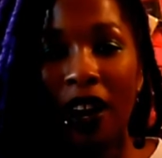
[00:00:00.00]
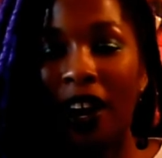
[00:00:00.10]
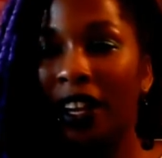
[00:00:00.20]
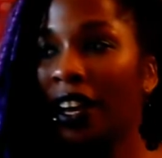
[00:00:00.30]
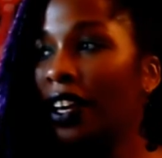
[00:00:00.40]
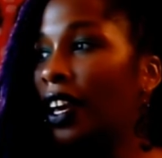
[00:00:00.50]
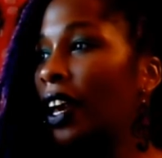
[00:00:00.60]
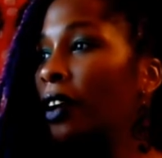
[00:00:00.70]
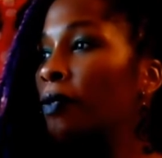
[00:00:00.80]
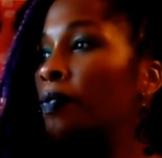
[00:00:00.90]
But I
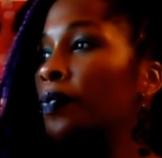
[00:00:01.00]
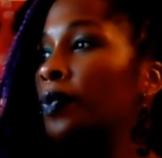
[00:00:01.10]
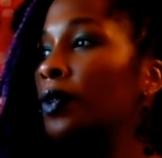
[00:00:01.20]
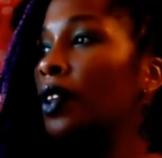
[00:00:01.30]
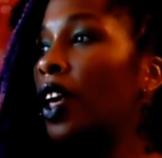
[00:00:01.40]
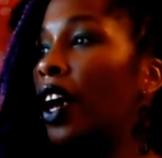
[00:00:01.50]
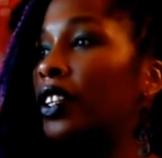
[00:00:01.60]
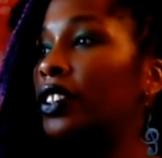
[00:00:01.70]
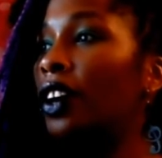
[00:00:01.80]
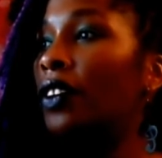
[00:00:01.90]
like it.
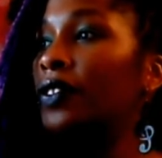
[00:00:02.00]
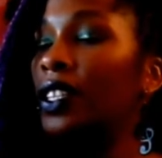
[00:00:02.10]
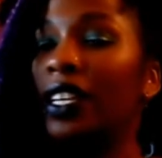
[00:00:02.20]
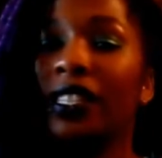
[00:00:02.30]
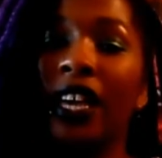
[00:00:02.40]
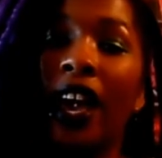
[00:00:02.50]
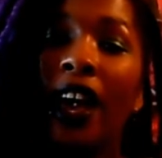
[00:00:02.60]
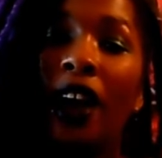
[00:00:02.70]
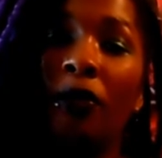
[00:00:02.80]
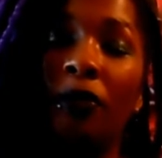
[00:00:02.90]
And after this
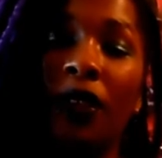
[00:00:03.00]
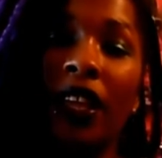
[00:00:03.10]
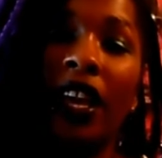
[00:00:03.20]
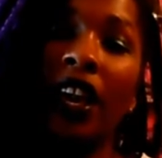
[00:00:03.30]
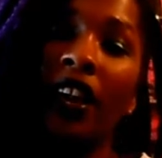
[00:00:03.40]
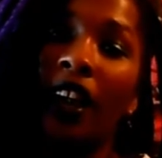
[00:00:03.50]
hair, I'll probably